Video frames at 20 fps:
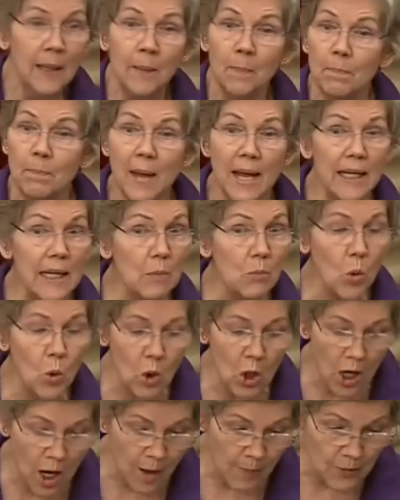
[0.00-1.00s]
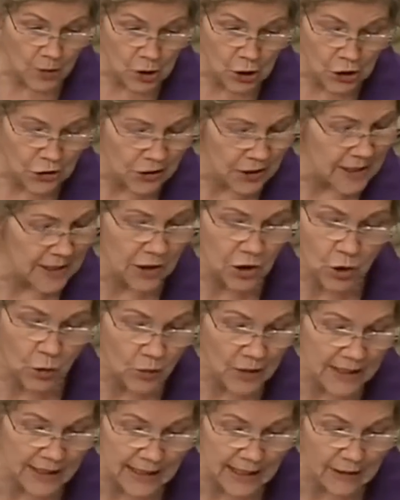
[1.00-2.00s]
many more opportunities to
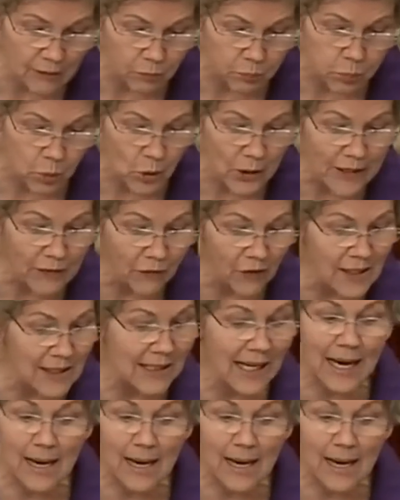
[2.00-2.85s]
receive briefings,